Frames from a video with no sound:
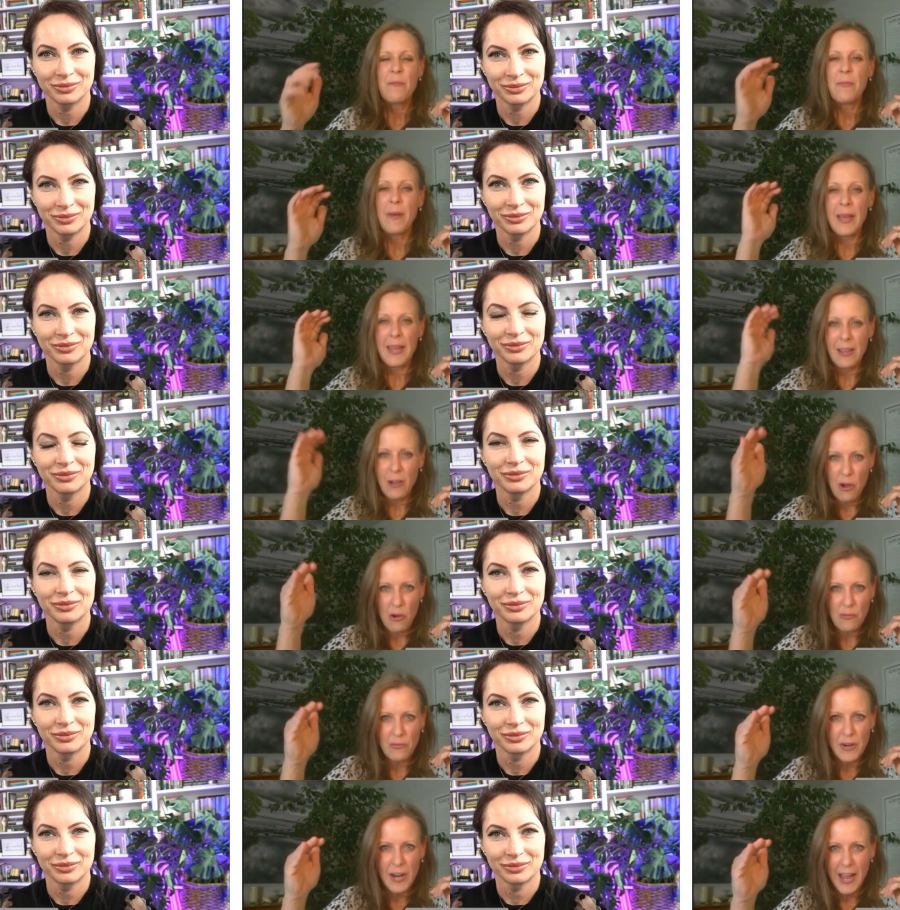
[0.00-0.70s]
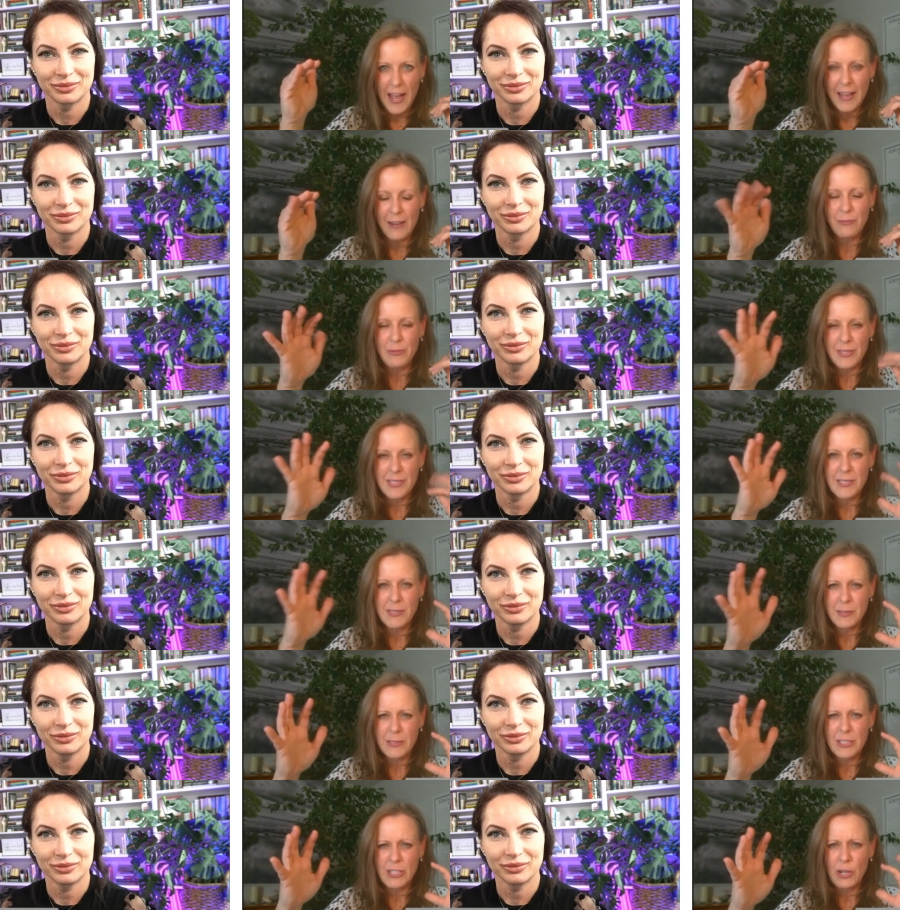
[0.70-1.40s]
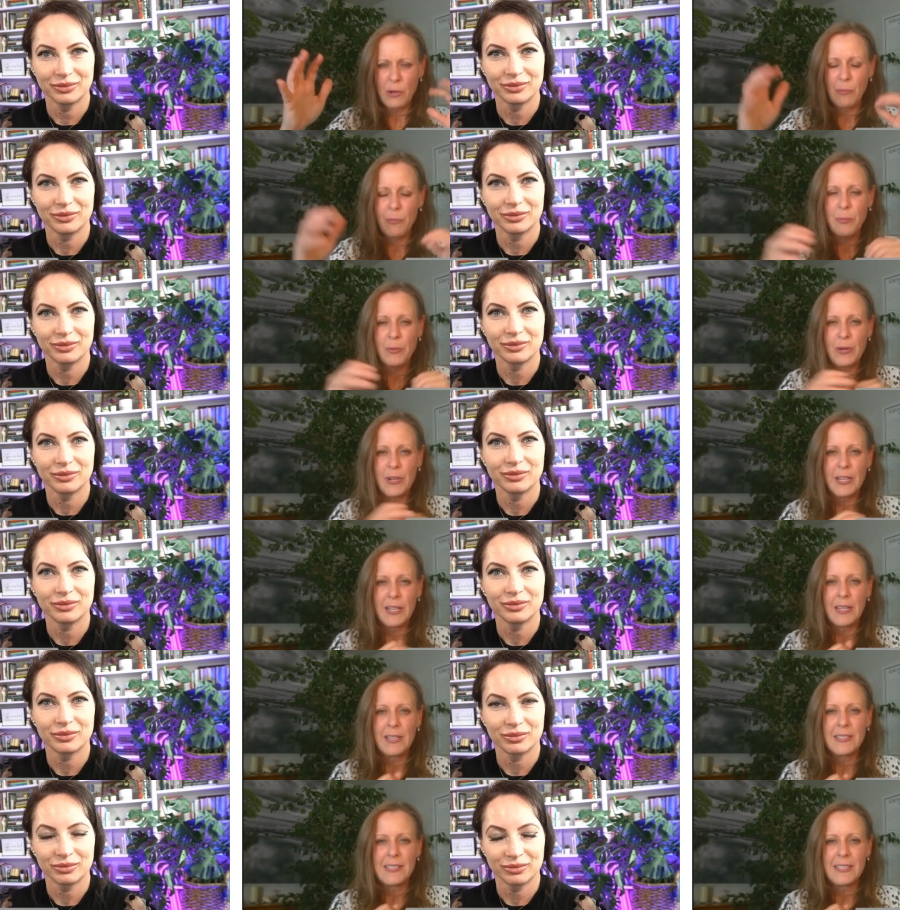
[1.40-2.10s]
Speaker 1: My overhead was, you know,
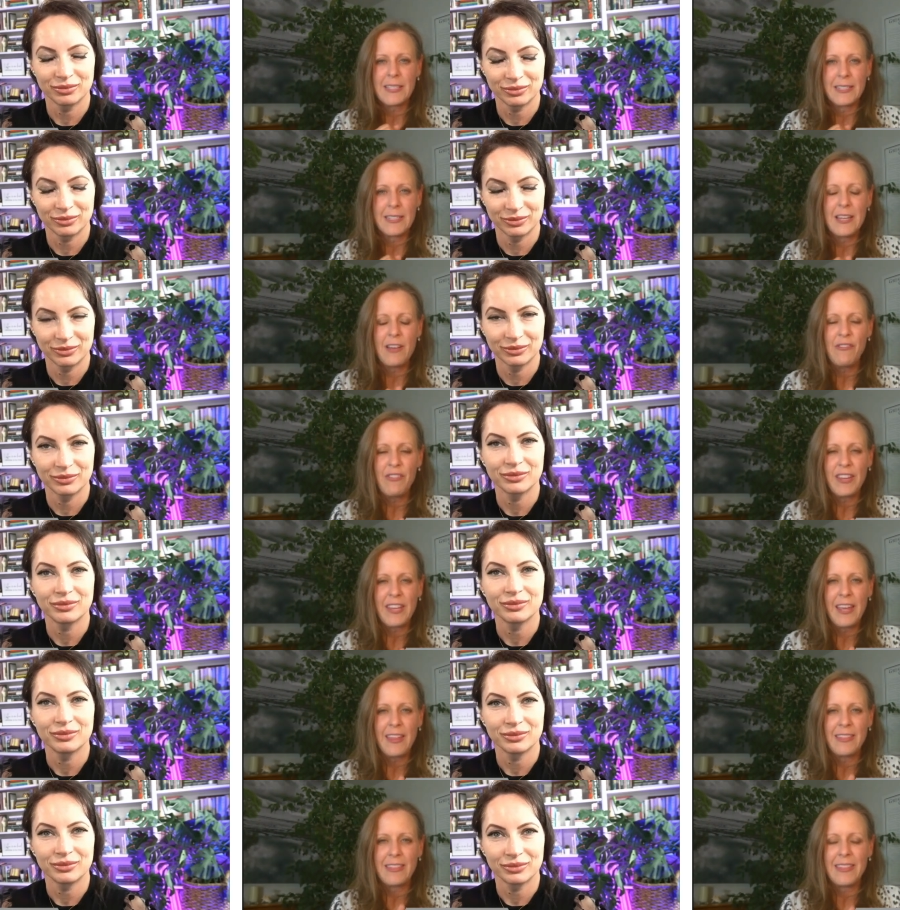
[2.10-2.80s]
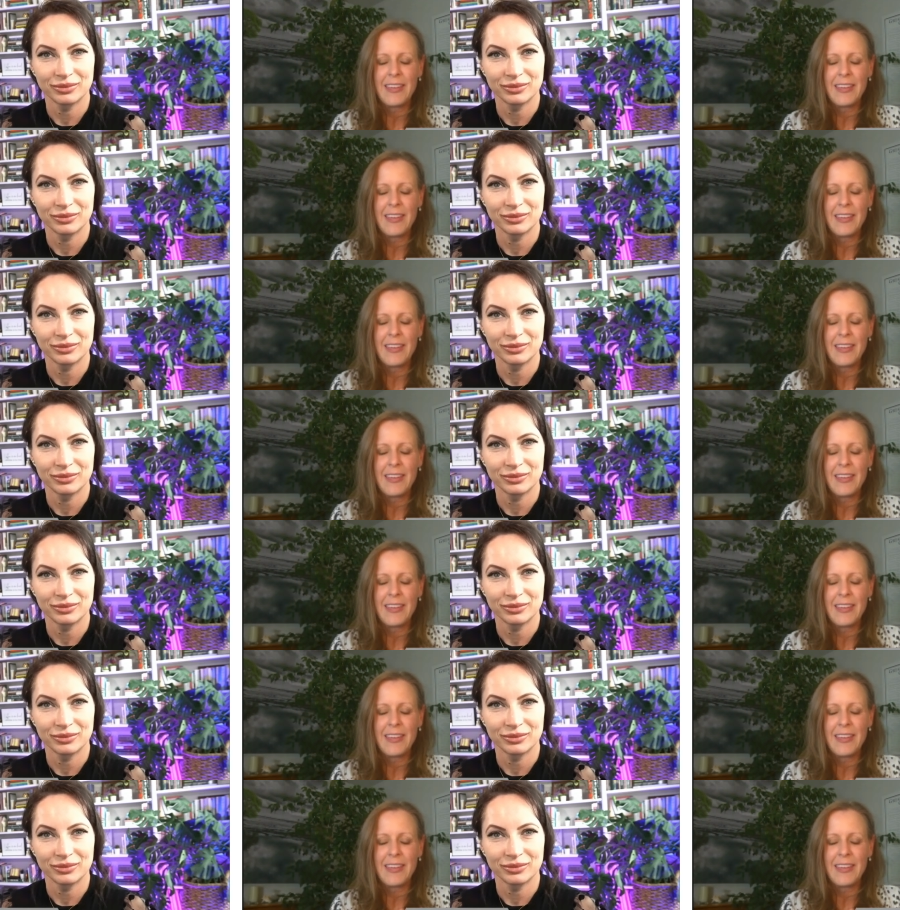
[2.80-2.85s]
pretty significant